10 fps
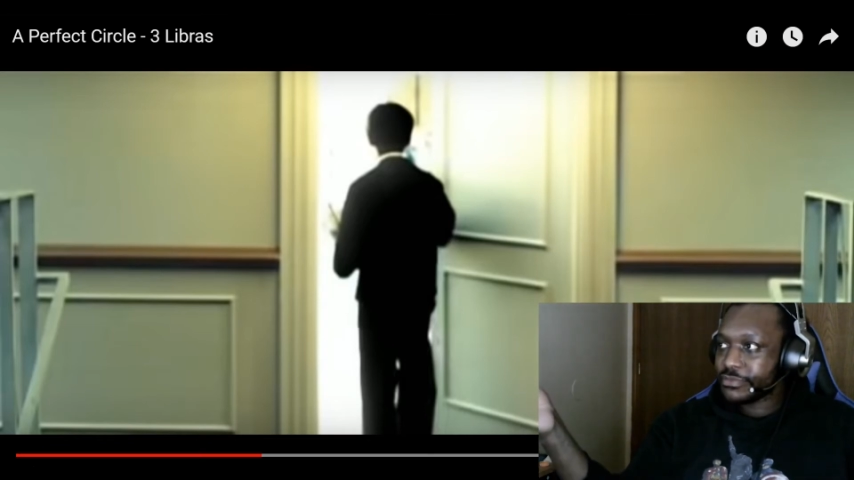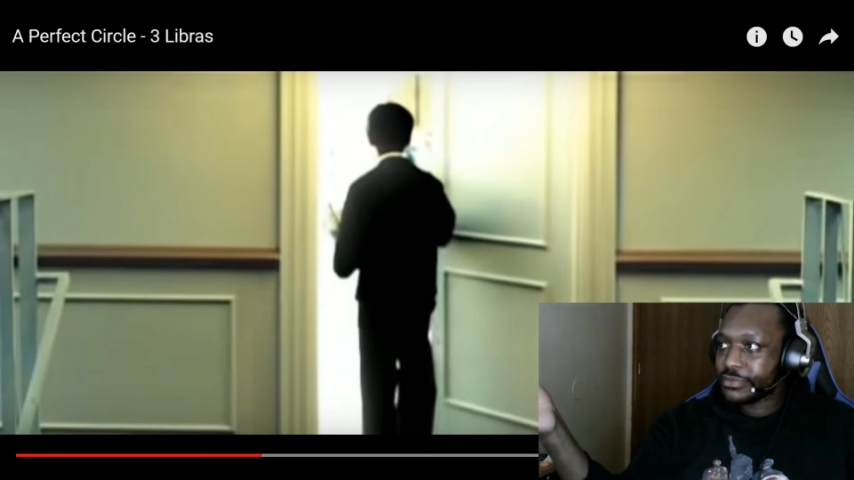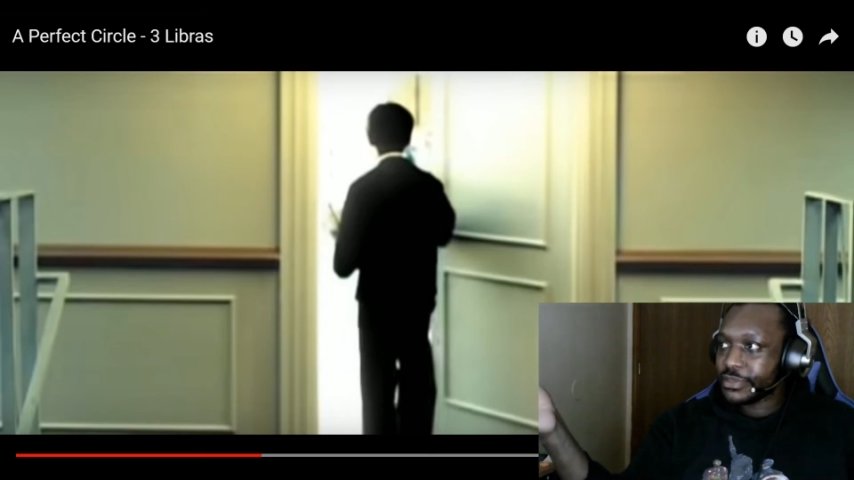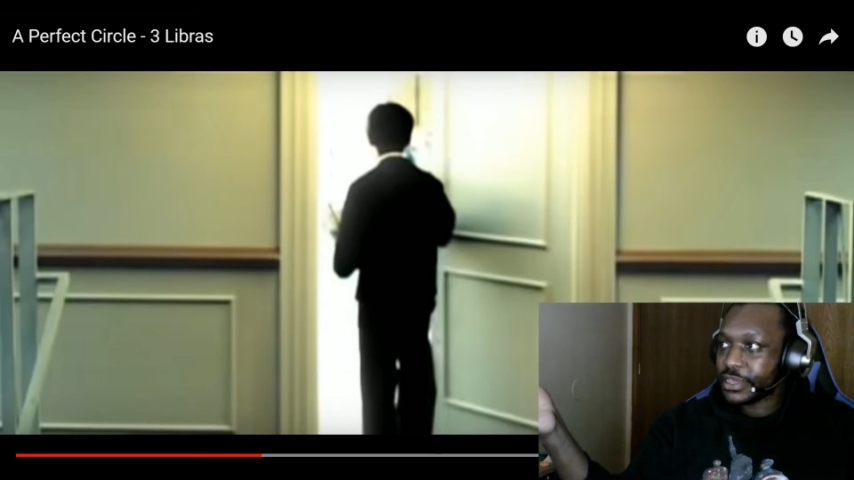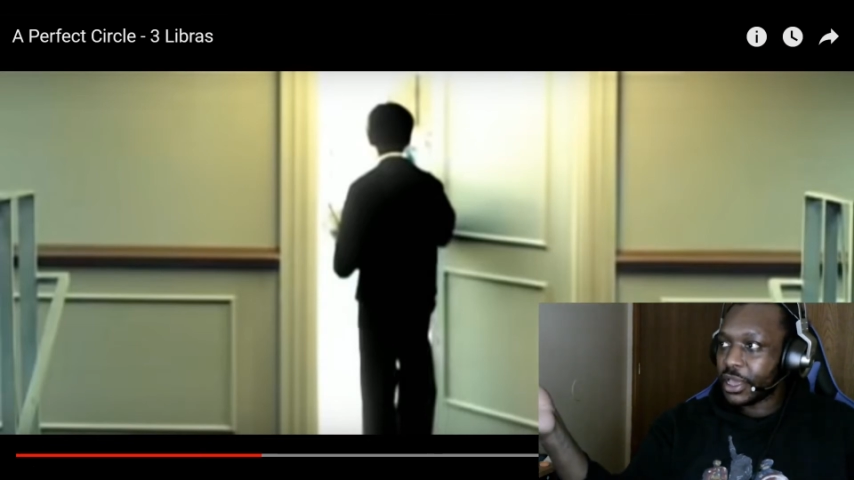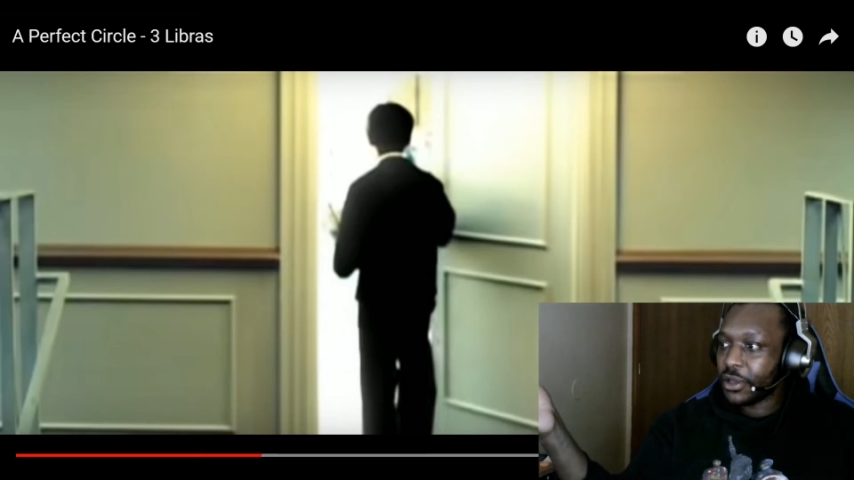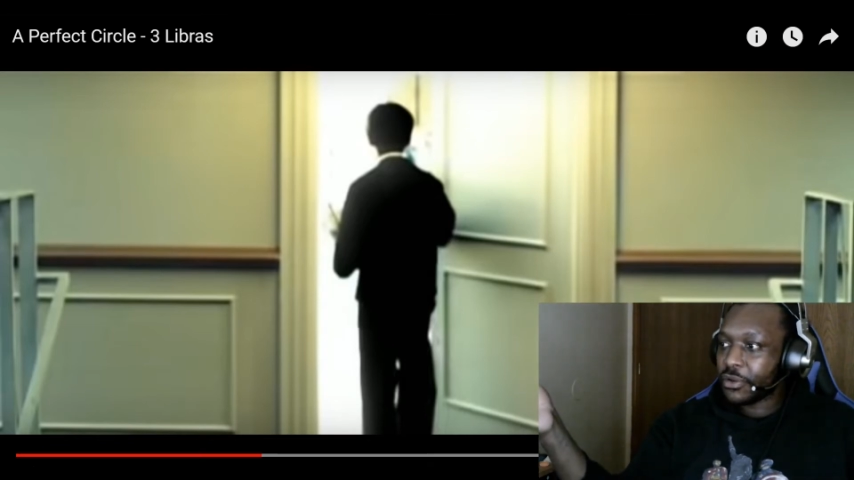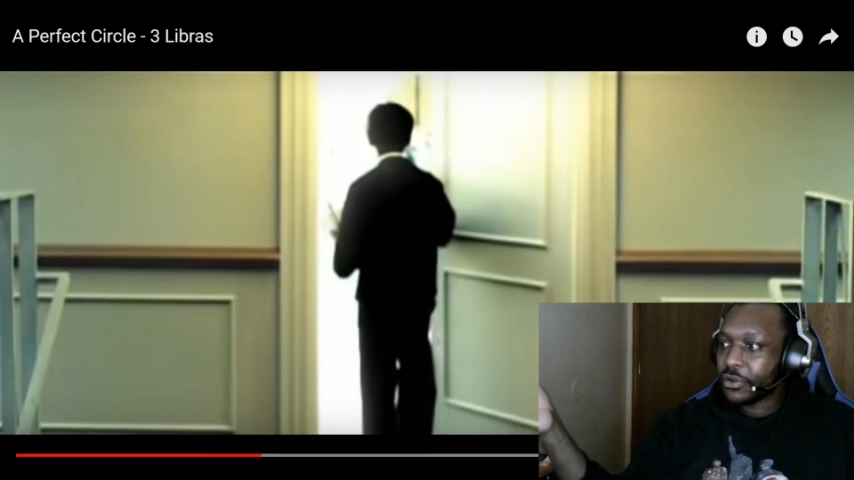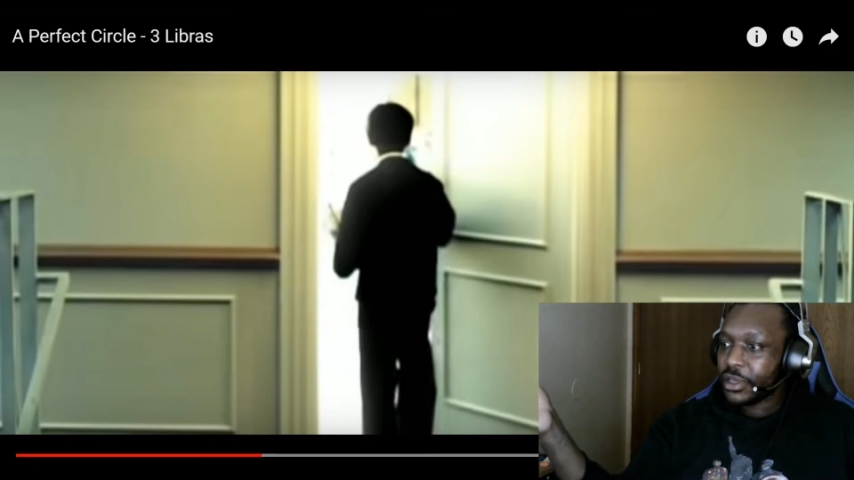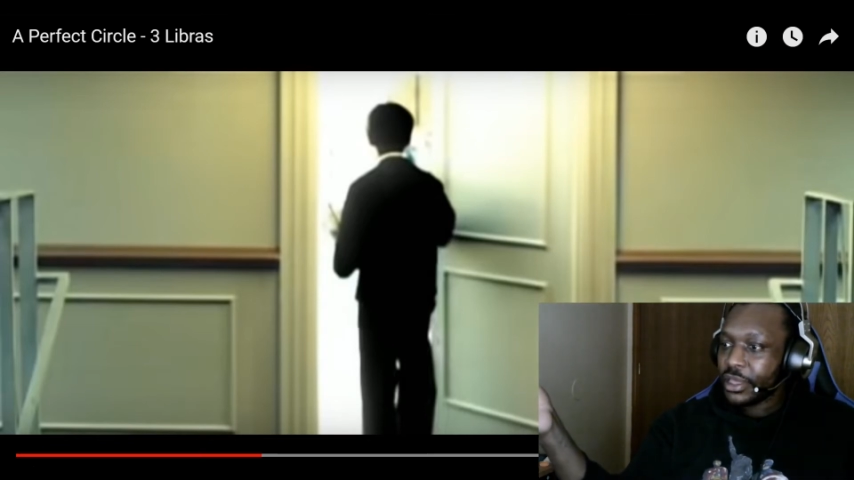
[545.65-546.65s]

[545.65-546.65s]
to